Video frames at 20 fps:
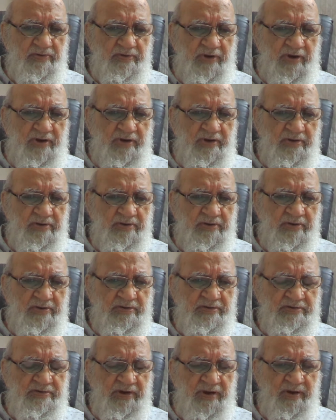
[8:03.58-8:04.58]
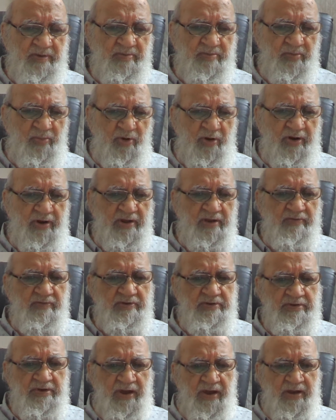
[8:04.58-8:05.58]
that the same body
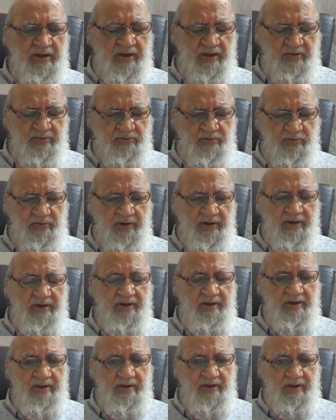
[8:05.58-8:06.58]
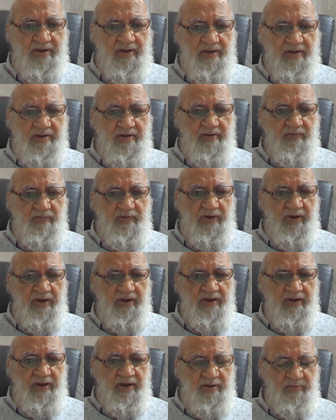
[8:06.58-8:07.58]
which I have today will
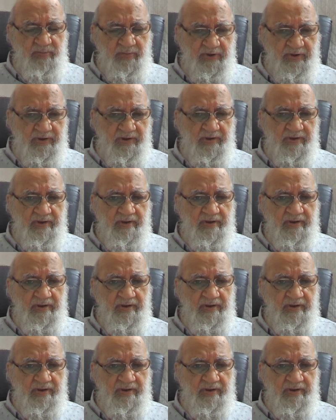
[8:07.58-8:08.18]
again be